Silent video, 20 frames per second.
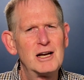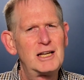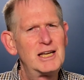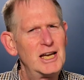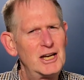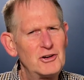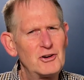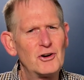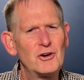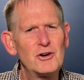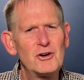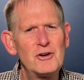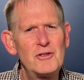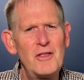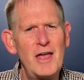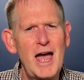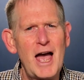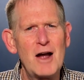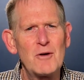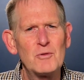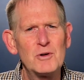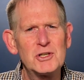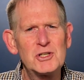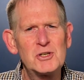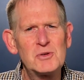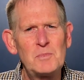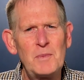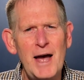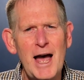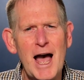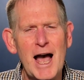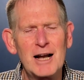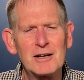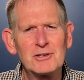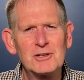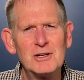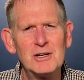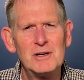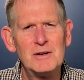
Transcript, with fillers: can earn that respect.